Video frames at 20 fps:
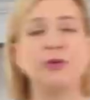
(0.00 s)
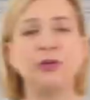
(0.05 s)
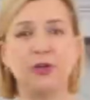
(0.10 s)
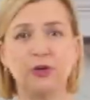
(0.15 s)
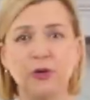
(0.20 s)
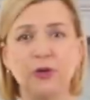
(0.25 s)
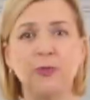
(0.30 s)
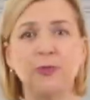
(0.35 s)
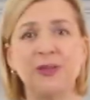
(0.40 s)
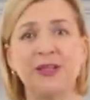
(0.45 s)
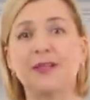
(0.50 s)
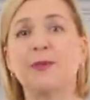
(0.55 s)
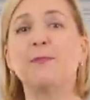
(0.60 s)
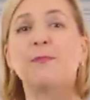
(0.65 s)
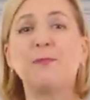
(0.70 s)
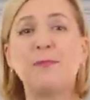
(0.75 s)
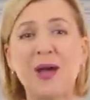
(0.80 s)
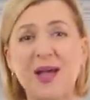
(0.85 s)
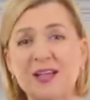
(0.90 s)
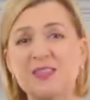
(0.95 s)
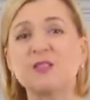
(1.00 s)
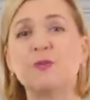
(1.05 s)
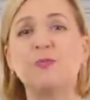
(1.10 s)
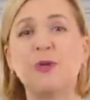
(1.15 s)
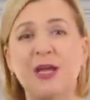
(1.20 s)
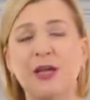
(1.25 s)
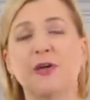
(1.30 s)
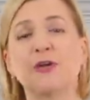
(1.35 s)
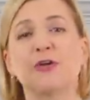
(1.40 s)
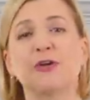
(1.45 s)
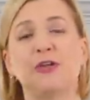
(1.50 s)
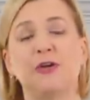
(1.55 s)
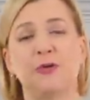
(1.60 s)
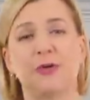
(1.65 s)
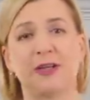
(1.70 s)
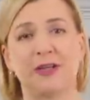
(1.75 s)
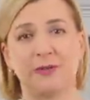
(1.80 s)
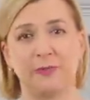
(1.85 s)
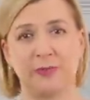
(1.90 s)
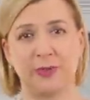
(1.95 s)
you be the best baker you
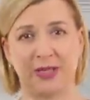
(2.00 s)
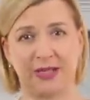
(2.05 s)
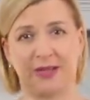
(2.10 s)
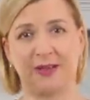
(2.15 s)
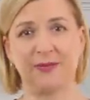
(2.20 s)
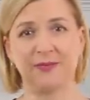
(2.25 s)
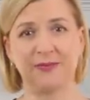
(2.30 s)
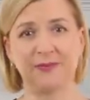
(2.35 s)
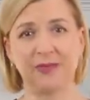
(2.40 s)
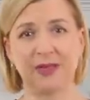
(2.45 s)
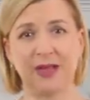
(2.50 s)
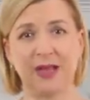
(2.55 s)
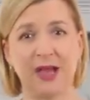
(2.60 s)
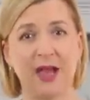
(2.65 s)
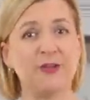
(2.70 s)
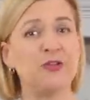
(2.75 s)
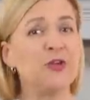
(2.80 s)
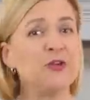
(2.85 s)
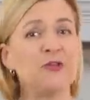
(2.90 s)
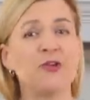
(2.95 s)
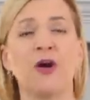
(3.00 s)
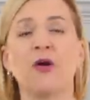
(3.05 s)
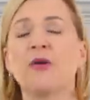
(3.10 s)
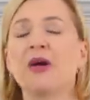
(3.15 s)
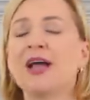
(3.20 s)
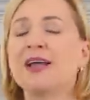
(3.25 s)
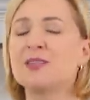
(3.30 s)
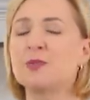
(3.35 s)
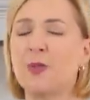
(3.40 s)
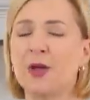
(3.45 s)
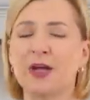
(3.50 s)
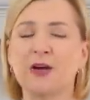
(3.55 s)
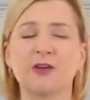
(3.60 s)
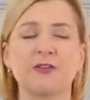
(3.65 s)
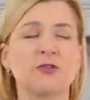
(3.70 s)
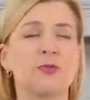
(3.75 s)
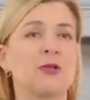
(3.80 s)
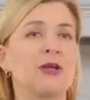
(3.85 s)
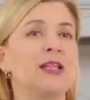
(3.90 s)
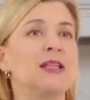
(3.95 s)
can be. And you know, as
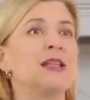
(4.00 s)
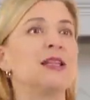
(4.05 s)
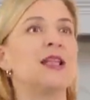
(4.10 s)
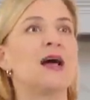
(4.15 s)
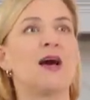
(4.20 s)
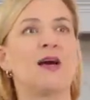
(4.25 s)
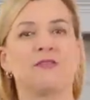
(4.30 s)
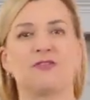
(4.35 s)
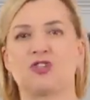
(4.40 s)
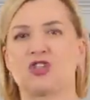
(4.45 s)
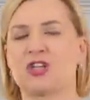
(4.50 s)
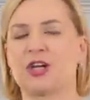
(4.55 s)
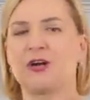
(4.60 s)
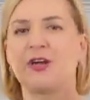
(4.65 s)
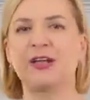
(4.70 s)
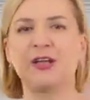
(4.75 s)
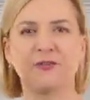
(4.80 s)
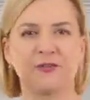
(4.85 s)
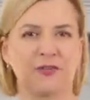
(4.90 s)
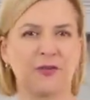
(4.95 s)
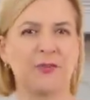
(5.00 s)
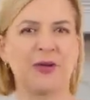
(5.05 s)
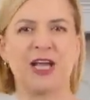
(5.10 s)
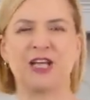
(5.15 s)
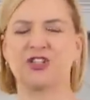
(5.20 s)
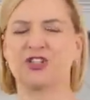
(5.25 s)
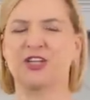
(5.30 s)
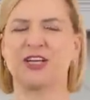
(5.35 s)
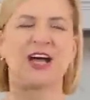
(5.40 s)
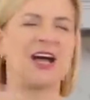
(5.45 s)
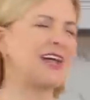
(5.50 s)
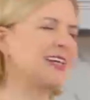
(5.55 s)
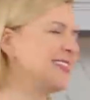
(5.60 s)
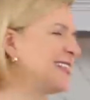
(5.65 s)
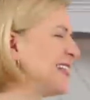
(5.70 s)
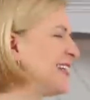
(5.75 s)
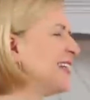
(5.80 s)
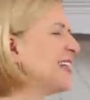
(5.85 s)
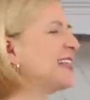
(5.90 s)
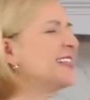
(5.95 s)
bakers, we love sharing information,
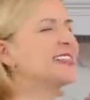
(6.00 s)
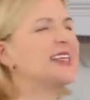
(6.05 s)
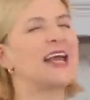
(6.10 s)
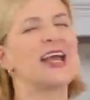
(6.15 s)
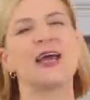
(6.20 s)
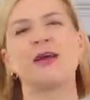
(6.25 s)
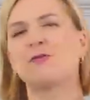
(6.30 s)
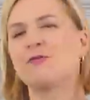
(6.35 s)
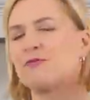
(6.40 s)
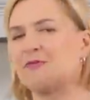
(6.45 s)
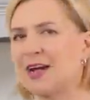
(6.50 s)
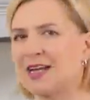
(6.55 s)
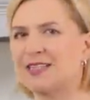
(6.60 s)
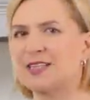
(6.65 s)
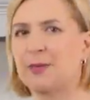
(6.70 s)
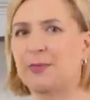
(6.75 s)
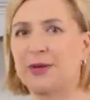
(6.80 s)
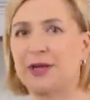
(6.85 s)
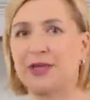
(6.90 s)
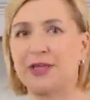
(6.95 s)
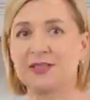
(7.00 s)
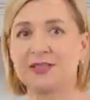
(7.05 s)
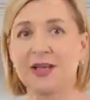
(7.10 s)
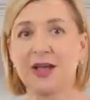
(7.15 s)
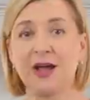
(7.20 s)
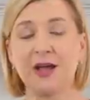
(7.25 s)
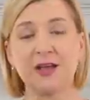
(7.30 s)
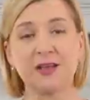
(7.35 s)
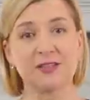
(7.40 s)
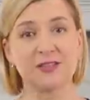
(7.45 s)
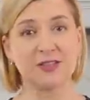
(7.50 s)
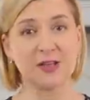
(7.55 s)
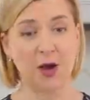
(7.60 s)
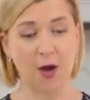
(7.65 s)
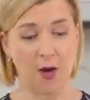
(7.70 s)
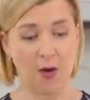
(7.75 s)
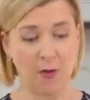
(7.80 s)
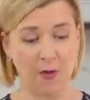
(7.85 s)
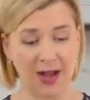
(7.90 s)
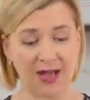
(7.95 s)
ideas, and recipes.
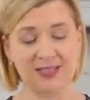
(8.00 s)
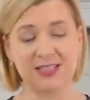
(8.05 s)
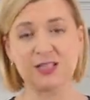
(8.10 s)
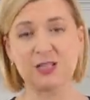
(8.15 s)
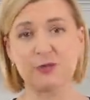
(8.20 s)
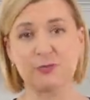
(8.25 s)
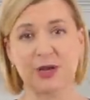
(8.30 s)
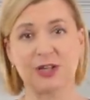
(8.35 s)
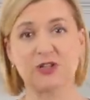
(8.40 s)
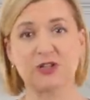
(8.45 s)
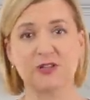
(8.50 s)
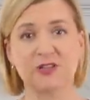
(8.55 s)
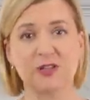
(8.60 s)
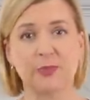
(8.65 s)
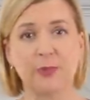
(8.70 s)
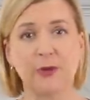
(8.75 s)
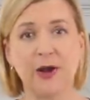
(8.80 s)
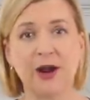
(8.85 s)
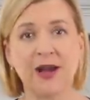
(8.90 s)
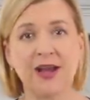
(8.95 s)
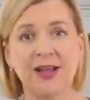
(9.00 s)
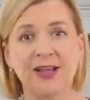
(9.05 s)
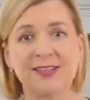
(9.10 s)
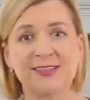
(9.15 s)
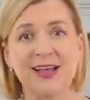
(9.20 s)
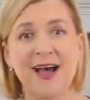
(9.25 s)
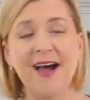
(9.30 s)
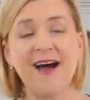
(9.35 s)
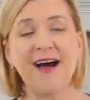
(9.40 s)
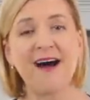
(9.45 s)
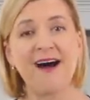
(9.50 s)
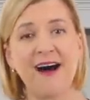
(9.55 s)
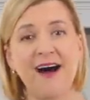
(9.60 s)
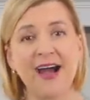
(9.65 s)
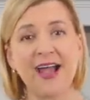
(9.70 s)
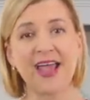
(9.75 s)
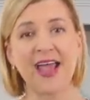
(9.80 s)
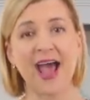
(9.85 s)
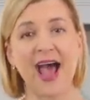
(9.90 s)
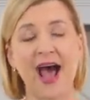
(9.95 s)
So, as a special surprise,
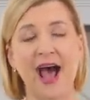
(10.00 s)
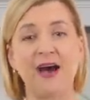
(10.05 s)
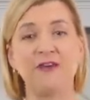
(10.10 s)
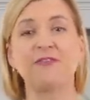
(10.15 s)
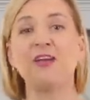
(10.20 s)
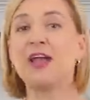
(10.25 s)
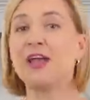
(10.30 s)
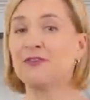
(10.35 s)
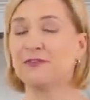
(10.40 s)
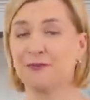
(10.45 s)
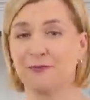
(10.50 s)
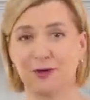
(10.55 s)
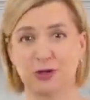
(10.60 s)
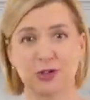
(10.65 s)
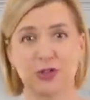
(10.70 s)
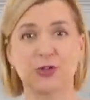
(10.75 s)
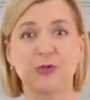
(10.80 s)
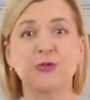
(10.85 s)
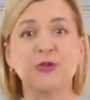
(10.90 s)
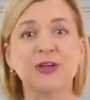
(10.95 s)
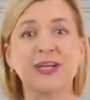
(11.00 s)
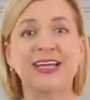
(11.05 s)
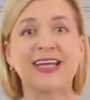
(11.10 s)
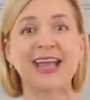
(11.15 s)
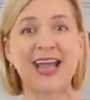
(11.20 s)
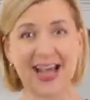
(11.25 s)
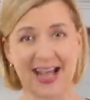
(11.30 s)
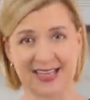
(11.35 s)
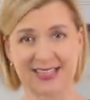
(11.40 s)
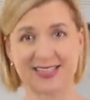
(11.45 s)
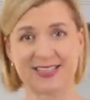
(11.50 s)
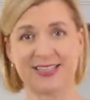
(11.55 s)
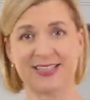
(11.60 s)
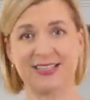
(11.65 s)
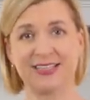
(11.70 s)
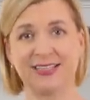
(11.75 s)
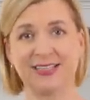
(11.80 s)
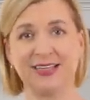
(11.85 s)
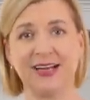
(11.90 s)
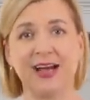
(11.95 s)
I have a virtual guest.
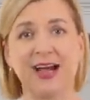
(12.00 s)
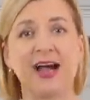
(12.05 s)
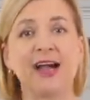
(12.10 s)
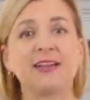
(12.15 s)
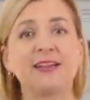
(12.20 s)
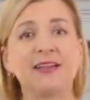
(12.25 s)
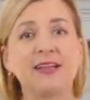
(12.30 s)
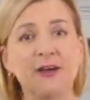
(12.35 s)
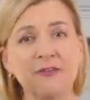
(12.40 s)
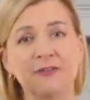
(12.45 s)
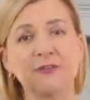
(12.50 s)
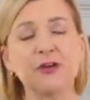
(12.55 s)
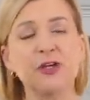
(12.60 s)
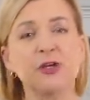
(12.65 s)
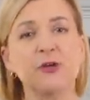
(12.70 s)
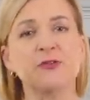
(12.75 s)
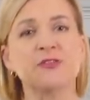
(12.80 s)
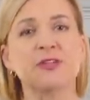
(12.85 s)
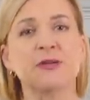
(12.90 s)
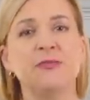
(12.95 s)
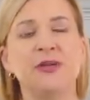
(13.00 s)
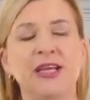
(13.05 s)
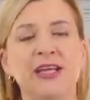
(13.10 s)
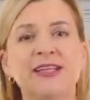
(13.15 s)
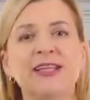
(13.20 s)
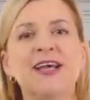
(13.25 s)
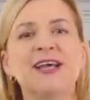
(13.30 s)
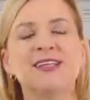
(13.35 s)
I'd love for you to meet